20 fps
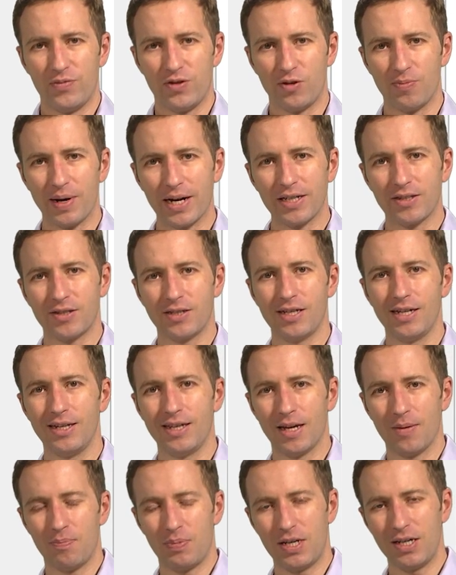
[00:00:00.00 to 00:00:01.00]
You might see
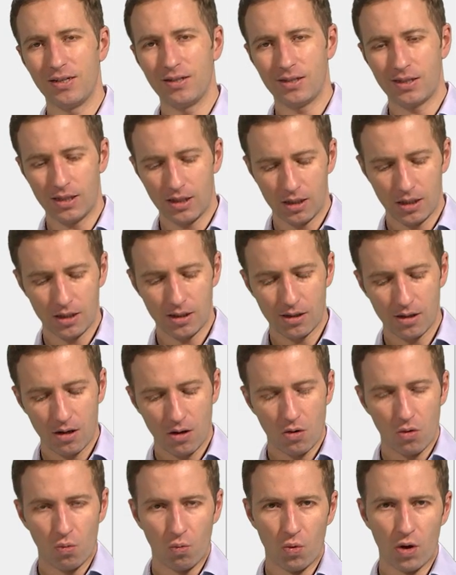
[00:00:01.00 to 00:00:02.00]
that PC
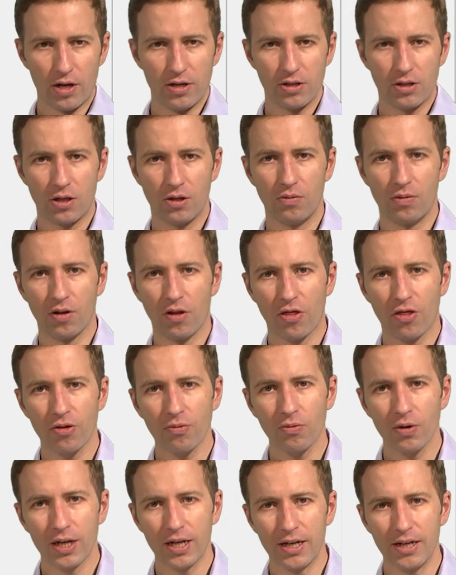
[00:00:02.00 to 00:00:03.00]
1, 2, and
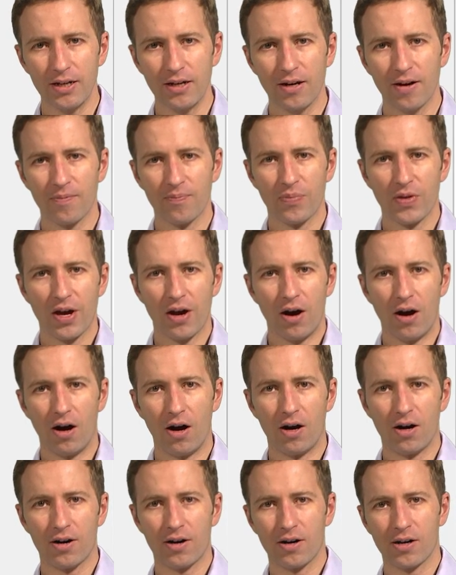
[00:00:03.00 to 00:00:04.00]
3
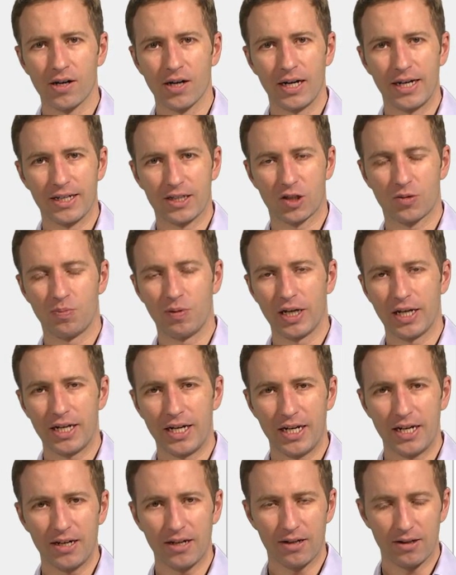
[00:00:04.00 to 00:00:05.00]
are
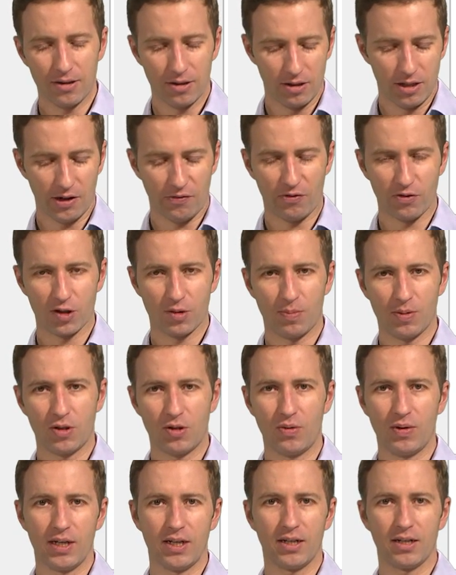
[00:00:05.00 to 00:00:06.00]
explaining the difference
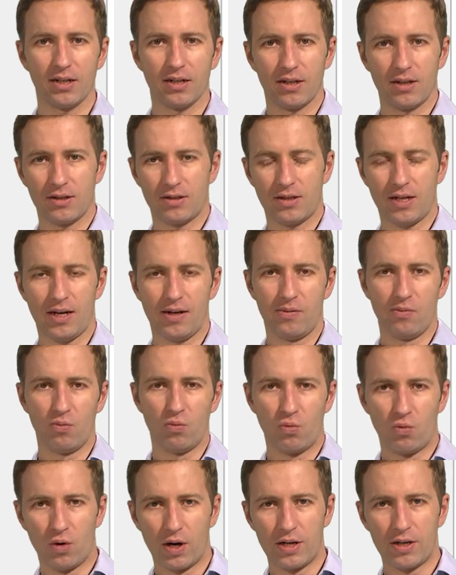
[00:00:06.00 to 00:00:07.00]
between, say,
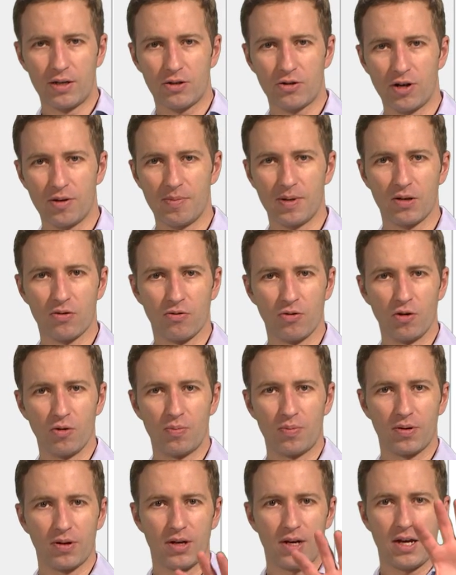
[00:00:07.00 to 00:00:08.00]
one treatment
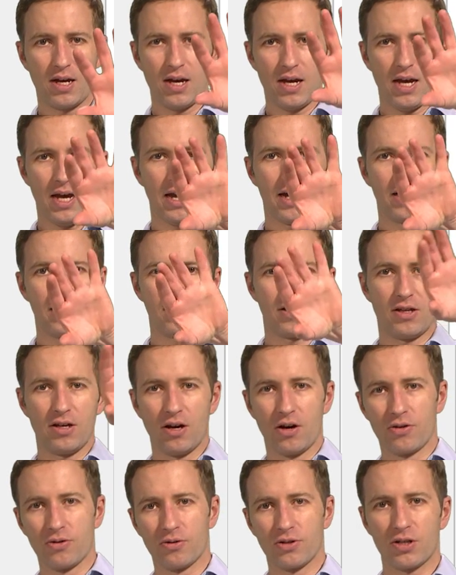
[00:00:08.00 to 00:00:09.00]
group and
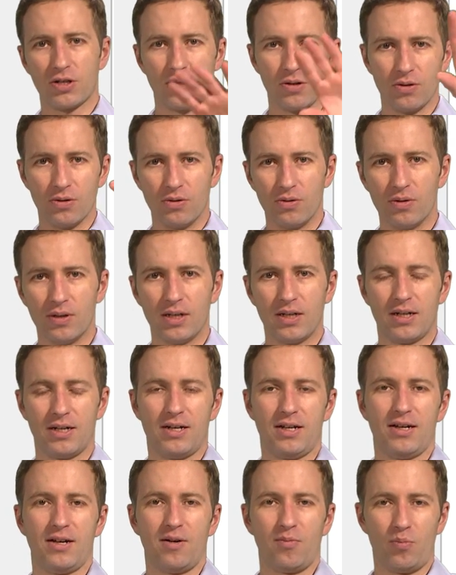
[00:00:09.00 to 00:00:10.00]
the other two,
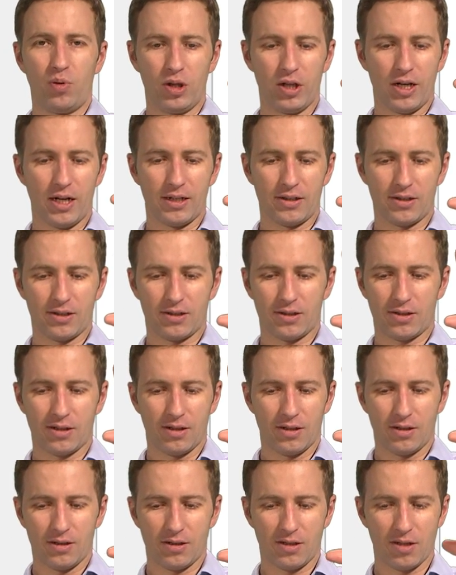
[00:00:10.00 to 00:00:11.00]
plus
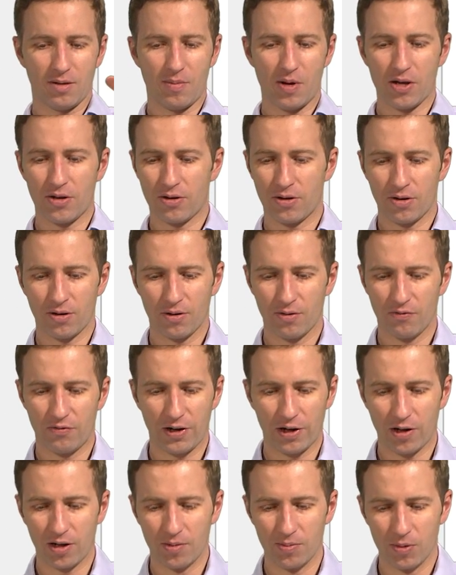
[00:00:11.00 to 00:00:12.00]
some other
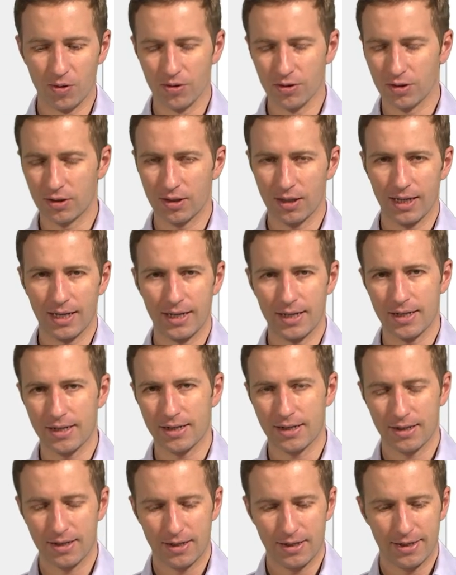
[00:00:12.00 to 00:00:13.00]
variables
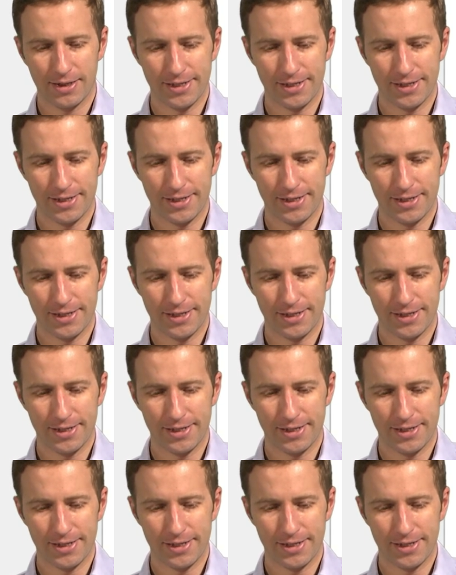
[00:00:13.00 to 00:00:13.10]
like,